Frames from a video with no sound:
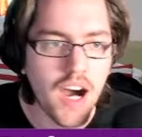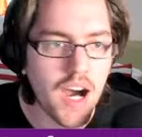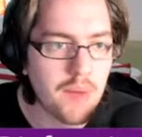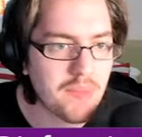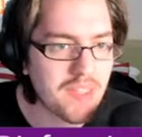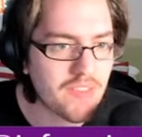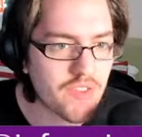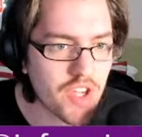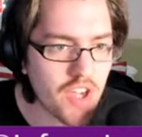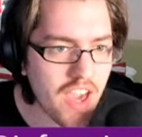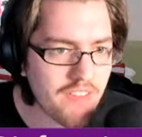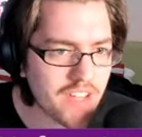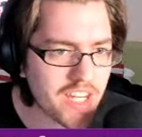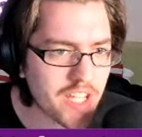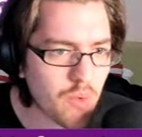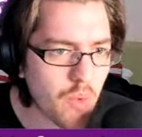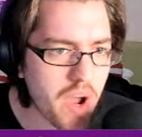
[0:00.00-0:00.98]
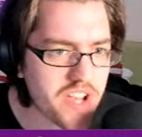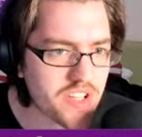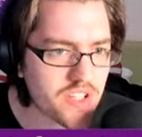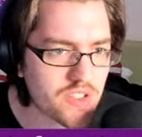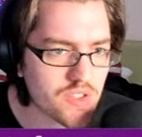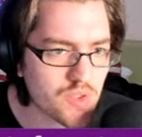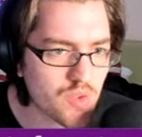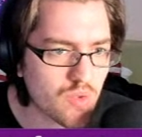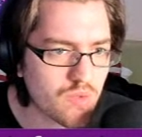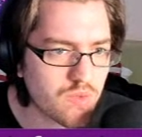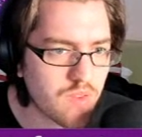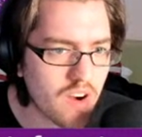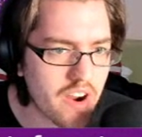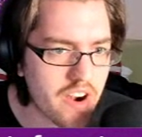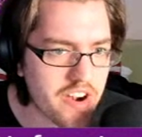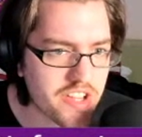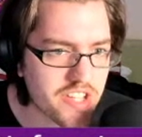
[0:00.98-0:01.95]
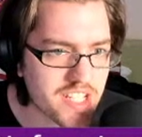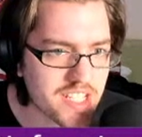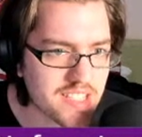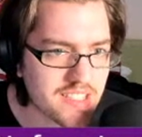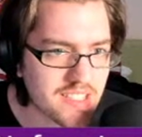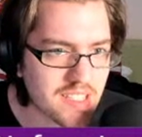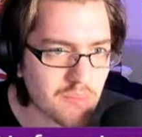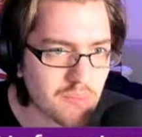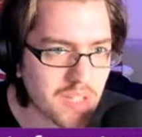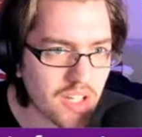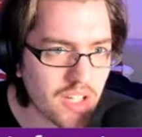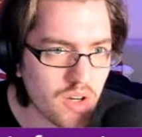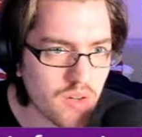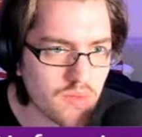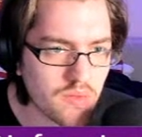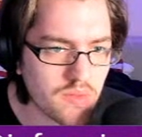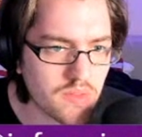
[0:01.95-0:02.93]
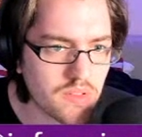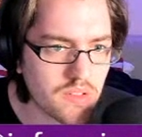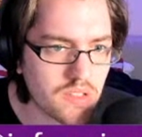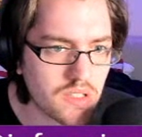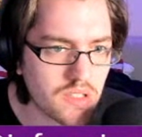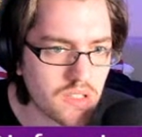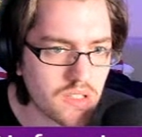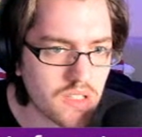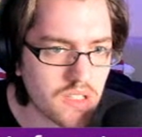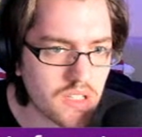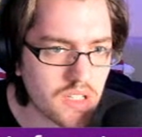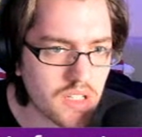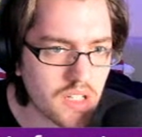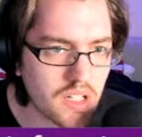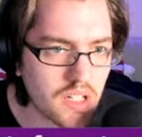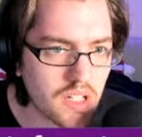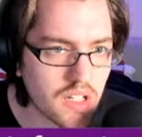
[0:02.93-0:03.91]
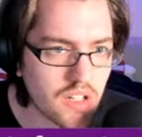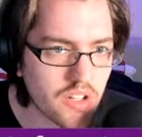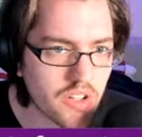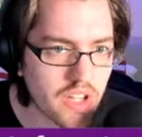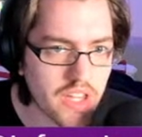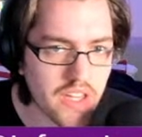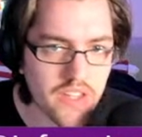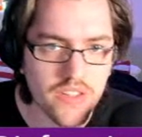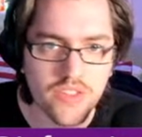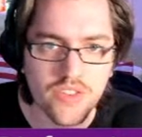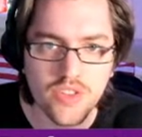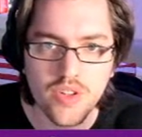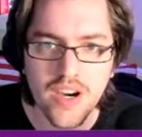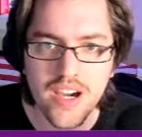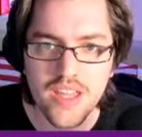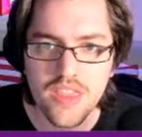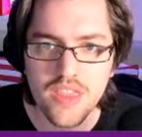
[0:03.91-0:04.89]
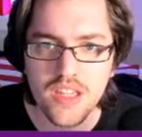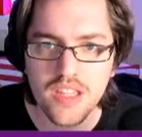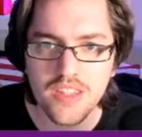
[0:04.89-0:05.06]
If you have any questions so far, just let me know. Okay, so I think